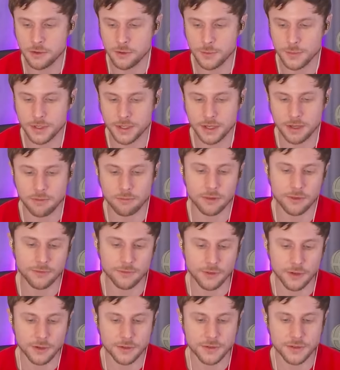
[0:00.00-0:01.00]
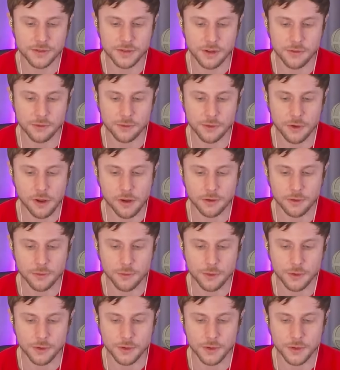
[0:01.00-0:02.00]
who became the first Southern
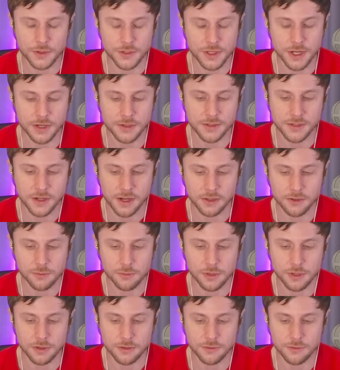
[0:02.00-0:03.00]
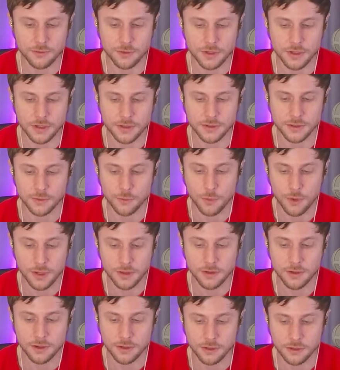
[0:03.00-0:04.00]
auto workers outside the Big Three to
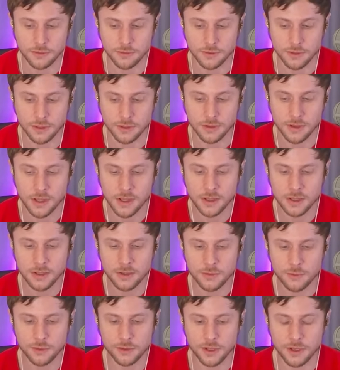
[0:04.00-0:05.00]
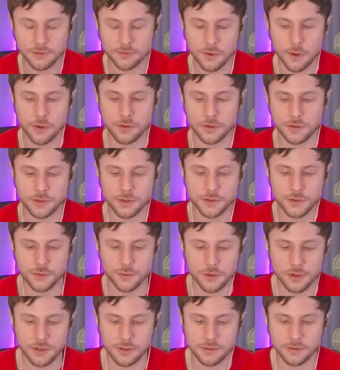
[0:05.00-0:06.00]
win their union when they voted to
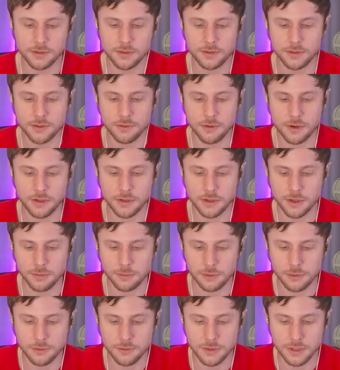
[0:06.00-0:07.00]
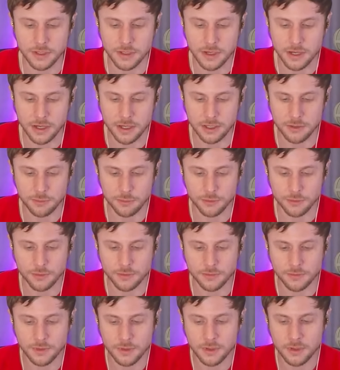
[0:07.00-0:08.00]
join UAW in
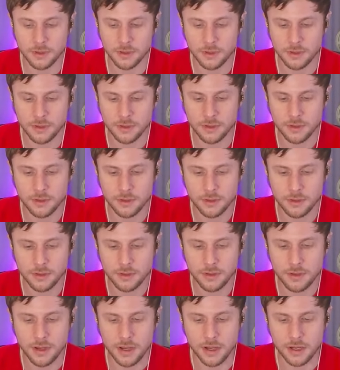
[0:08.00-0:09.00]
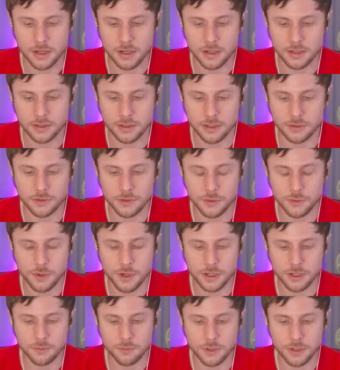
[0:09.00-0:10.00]
April. And I do
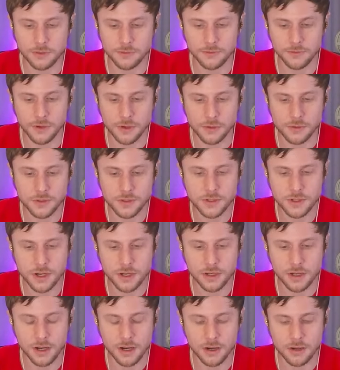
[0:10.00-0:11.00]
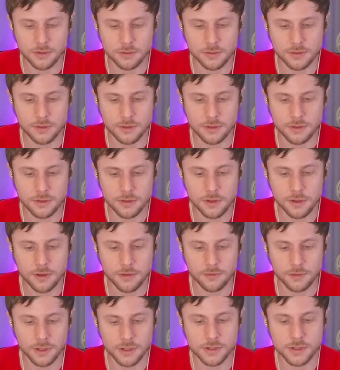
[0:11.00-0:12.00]
recommend folks check out the
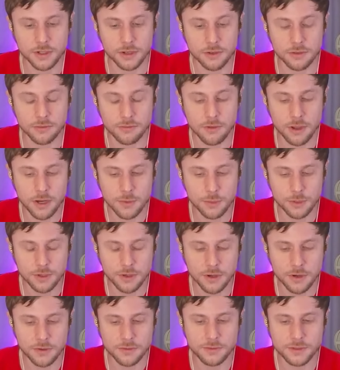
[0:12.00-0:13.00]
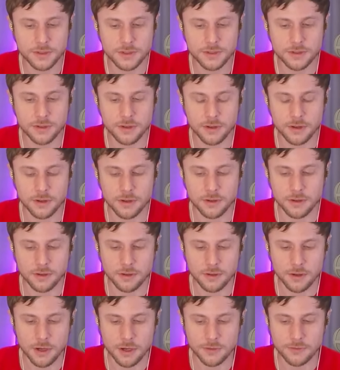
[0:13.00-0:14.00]
coverage on labor notes
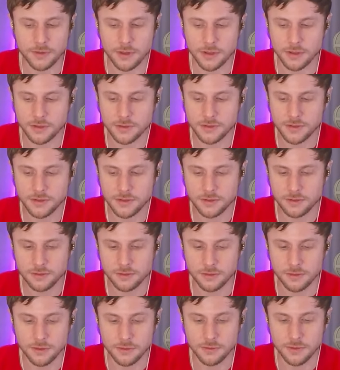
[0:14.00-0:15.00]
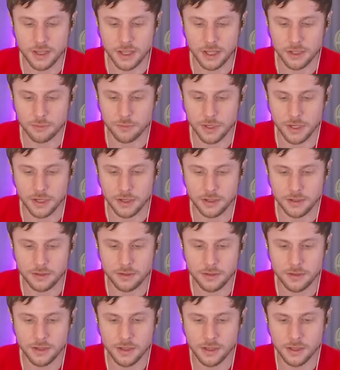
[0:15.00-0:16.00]
uh, of this new
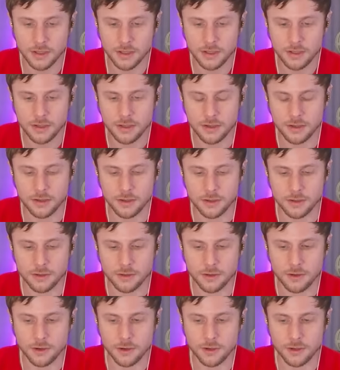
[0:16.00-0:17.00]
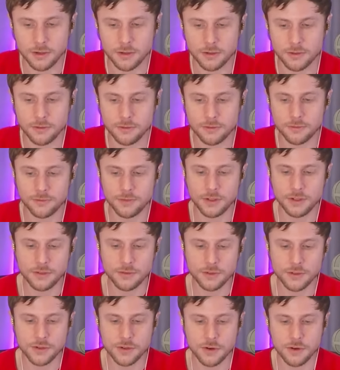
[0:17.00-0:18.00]
campaign. Uh, our
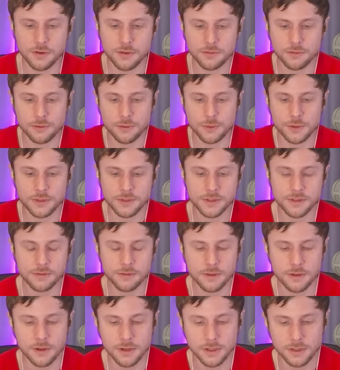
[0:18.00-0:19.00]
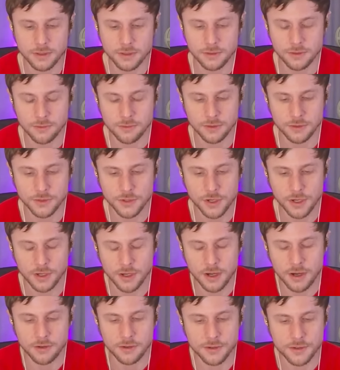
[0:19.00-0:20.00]
friend of the show, Luis Leon, you can
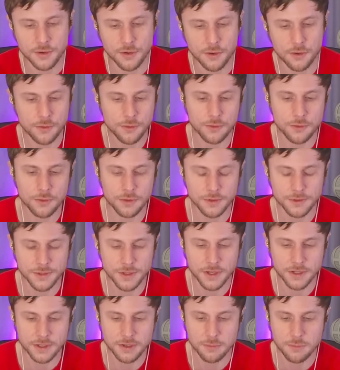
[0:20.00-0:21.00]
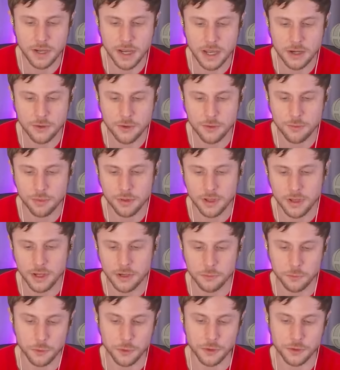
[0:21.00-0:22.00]
check out his article, Kentucky Battery
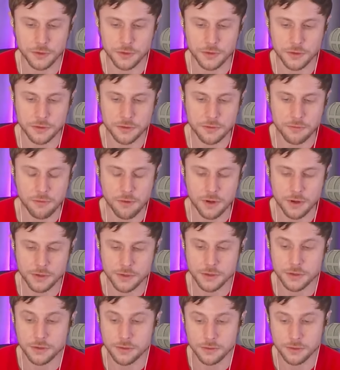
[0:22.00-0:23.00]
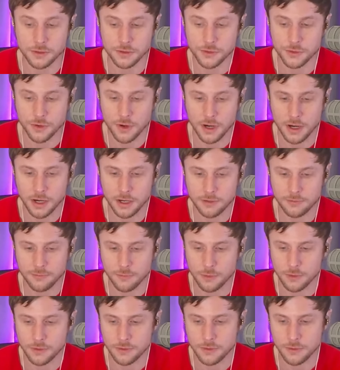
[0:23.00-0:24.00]
Plant Workers Launch Union
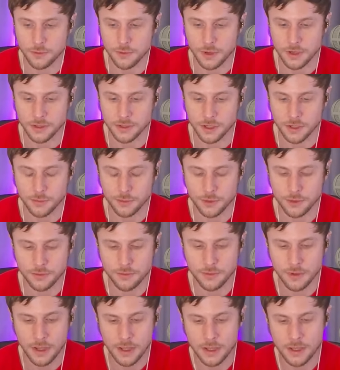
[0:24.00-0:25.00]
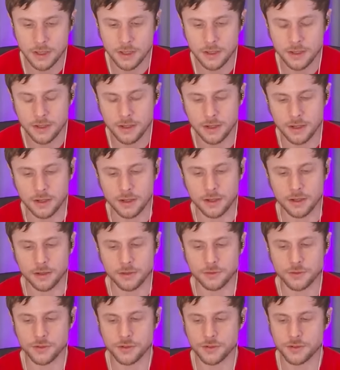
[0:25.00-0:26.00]
Drive with UAW.
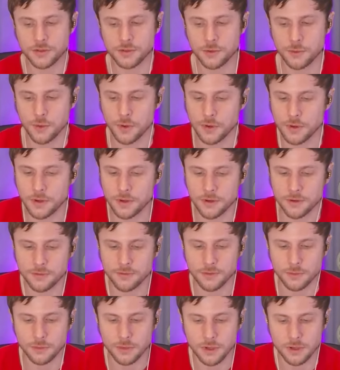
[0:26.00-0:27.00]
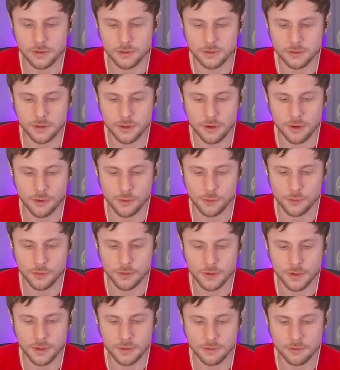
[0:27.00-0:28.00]
Uh, just to quote here from the
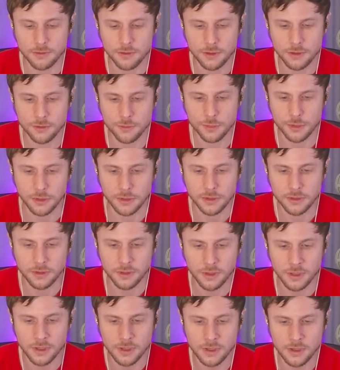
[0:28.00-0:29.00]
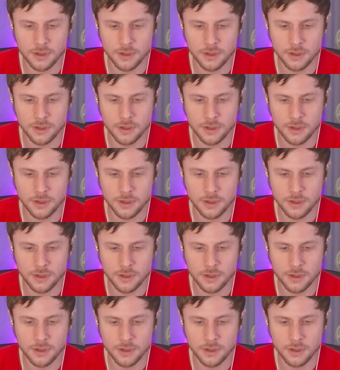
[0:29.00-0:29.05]
article a little bit.